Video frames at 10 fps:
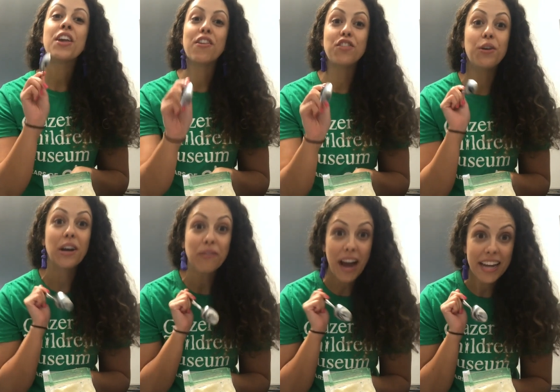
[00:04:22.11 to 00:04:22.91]
If
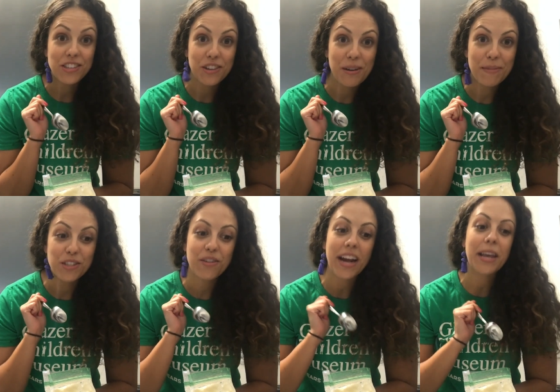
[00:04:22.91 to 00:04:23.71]
your ice cream
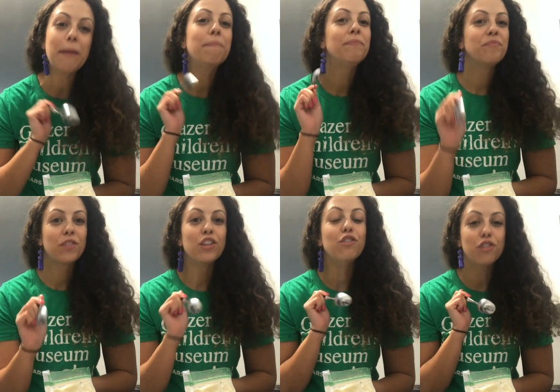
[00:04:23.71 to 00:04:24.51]
is ready,
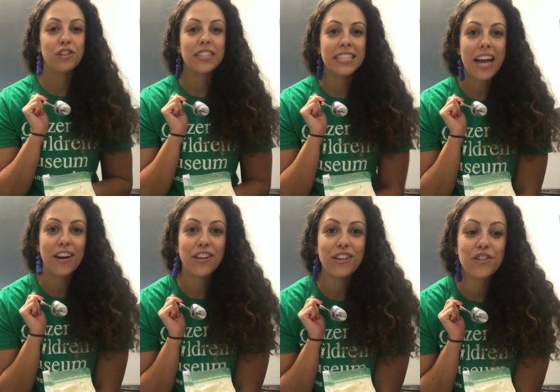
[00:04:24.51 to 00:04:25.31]
you should sit
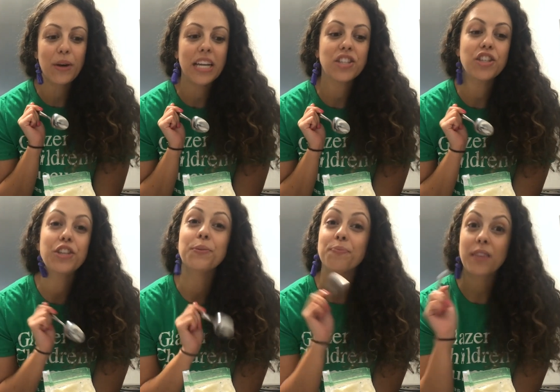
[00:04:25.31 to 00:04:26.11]
down and enjoy it
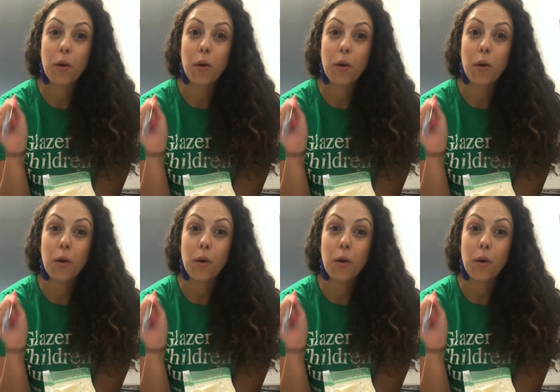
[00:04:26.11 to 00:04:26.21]
too.